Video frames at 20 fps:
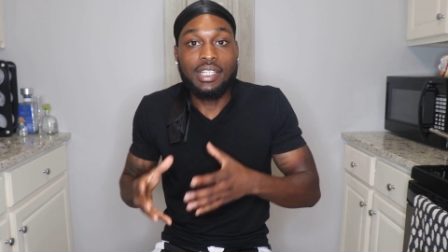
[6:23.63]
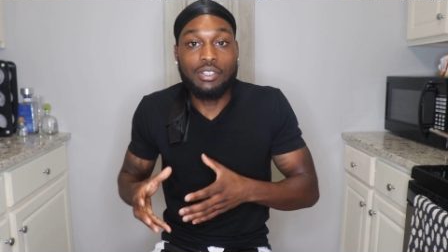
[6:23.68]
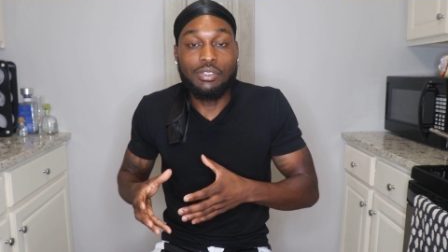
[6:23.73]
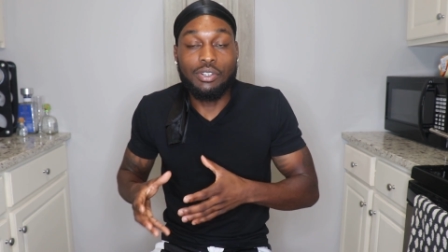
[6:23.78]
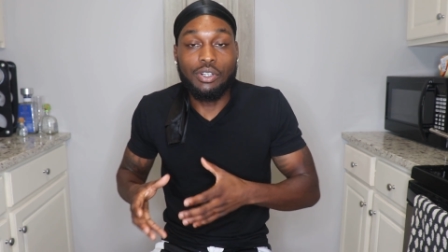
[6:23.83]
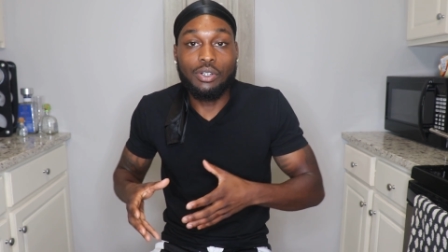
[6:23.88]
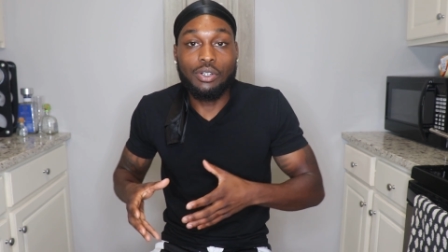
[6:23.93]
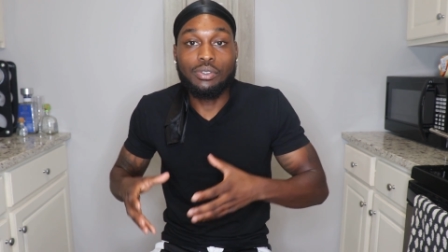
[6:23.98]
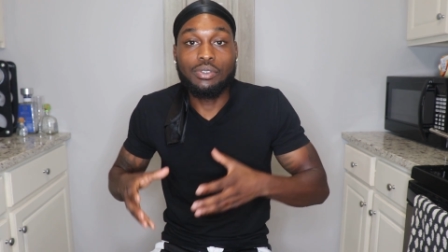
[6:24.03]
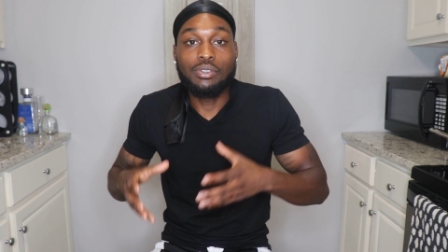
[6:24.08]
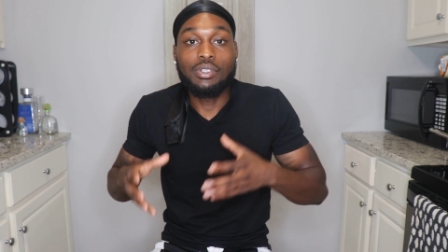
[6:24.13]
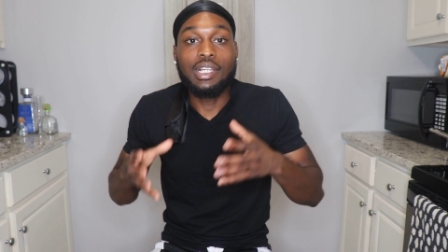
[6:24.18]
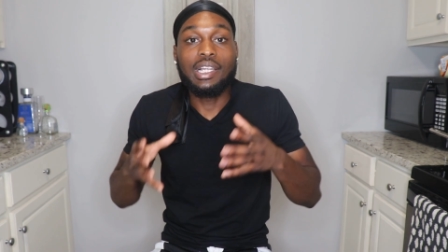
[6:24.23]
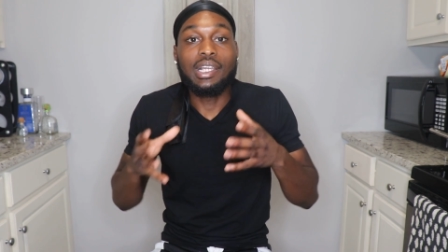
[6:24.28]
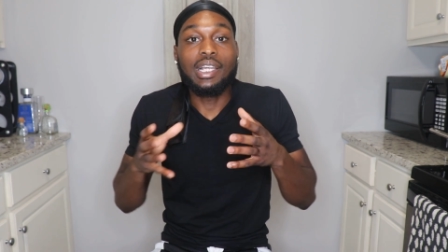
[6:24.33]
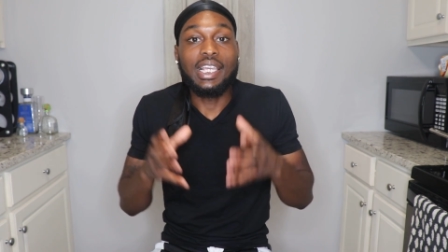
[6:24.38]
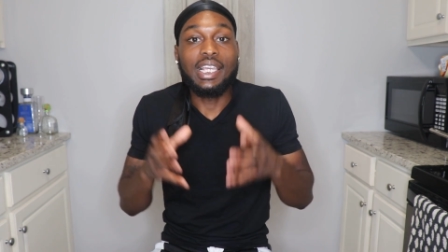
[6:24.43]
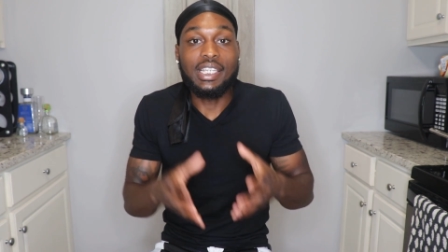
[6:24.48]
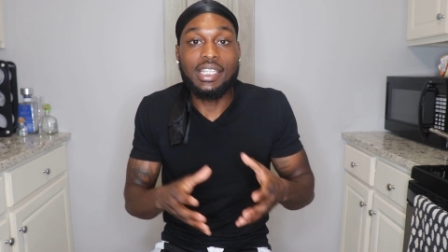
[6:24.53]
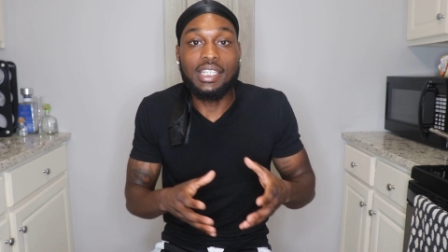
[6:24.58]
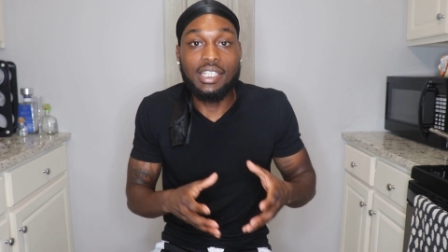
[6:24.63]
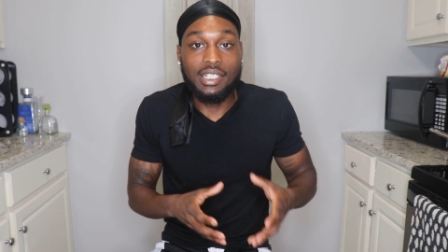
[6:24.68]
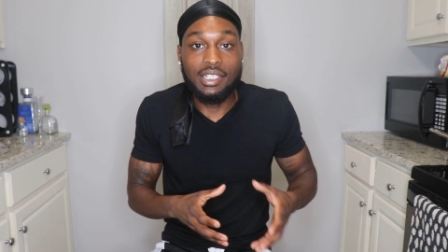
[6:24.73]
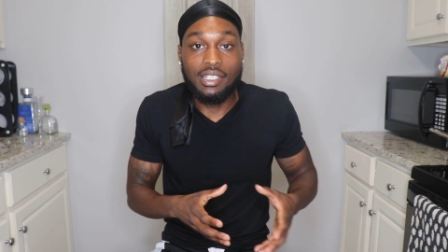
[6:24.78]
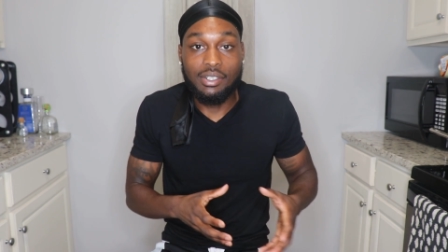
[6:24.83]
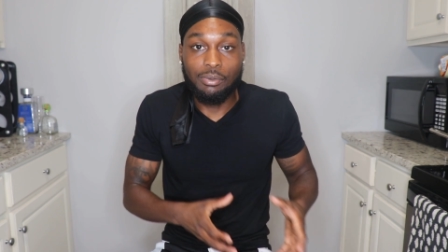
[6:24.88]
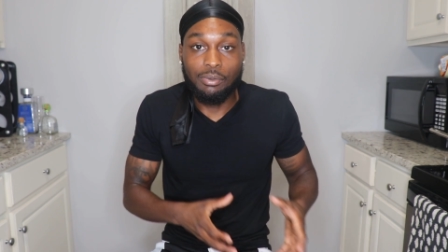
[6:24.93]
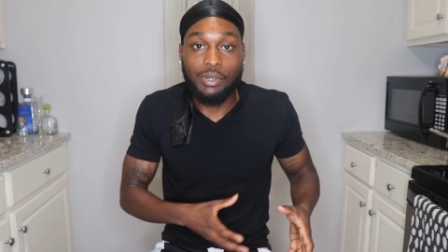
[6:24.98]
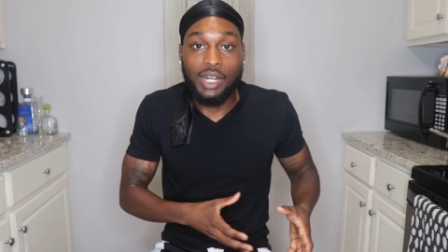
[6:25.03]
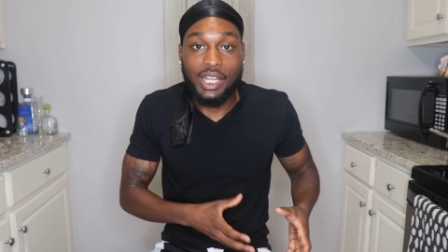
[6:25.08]
you know,
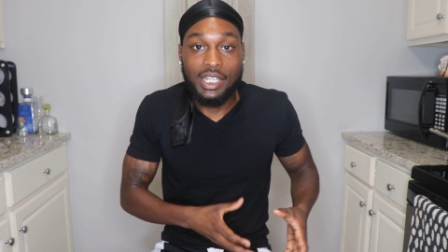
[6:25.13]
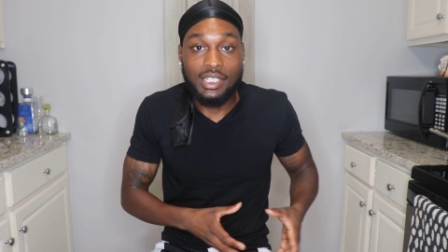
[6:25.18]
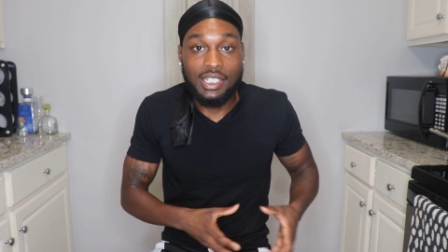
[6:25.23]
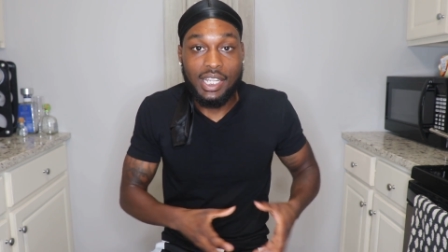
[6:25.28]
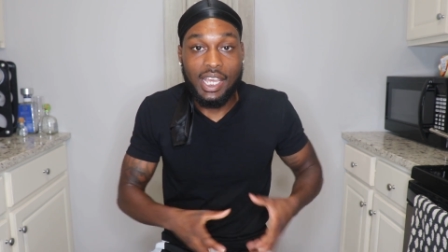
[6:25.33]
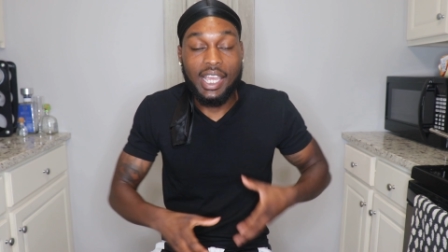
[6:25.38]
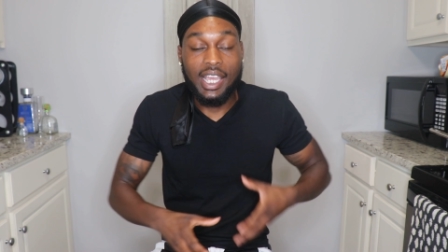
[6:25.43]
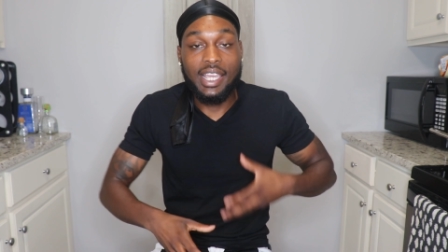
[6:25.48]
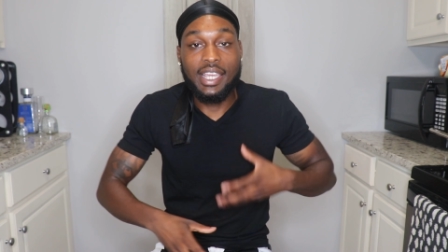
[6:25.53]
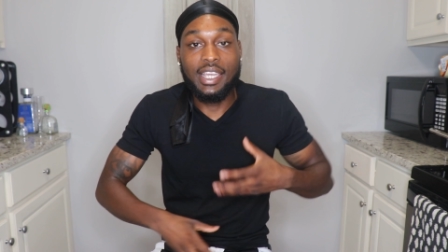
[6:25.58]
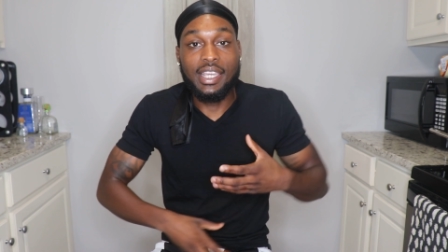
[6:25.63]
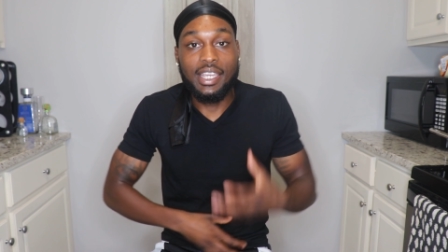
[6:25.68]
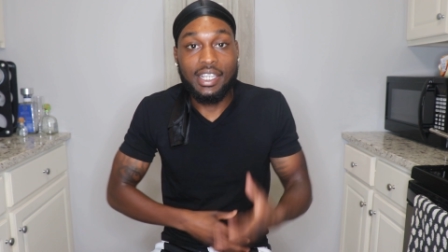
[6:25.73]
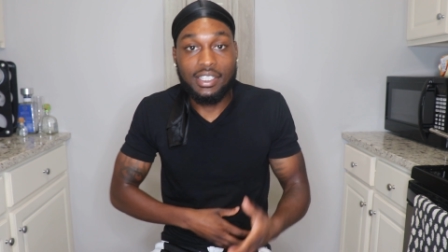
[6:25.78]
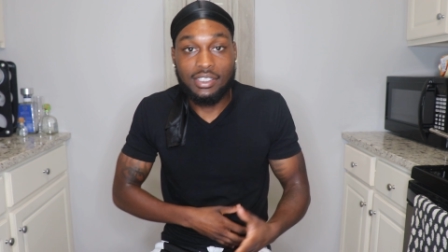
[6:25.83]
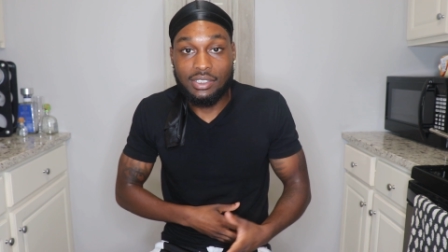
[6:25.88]
eating the right diet,